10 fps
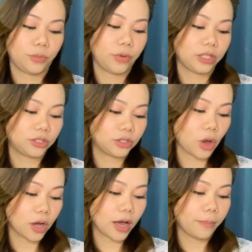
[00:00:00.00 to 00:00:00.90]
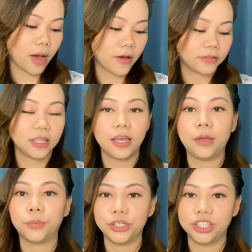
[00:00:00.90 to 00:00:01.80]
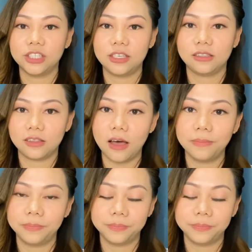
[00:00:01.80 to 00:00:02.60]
We talk about emergency stop.